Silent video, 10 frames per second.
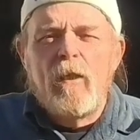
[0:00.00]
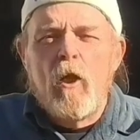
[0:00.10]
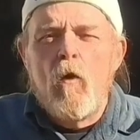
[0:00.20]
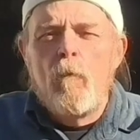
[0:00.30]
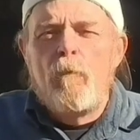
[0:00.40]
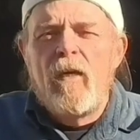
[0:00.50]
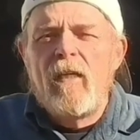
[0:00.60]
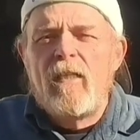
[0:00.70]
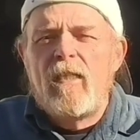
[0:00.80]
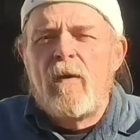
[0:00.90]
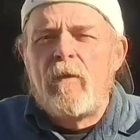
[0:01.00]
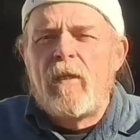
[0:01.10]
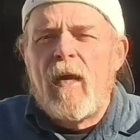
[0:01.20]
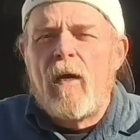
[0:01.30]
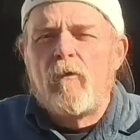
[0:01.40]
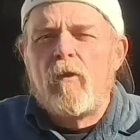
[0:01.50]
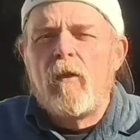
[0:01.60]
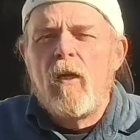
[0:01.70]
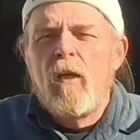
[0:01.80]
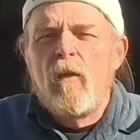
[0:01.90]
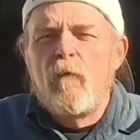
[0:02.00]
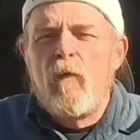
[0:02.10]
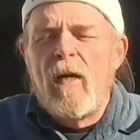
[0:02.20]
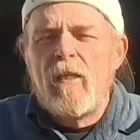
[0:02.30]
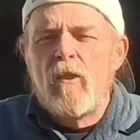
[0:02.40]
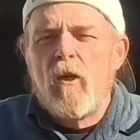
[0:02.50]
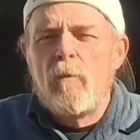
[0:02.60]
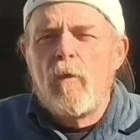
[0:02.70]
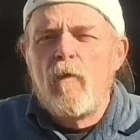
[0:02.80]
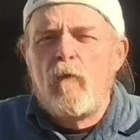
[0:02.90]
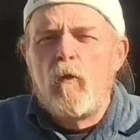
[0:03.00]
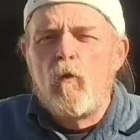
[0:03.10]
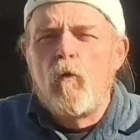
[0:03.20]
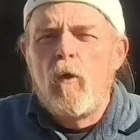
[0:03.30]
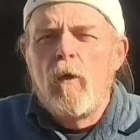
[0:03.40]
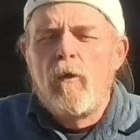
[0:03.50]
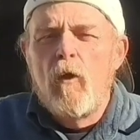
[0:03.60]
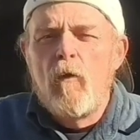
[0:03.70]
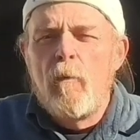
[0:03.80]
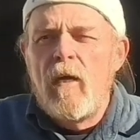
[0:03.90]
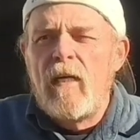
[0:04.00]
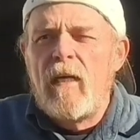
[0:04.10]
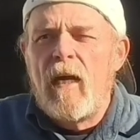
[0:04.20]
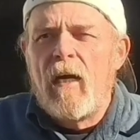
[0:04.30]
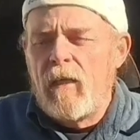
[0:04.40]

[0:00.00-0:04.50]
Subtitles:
Lone Pig 7000, the finest automotive tool known to mankind.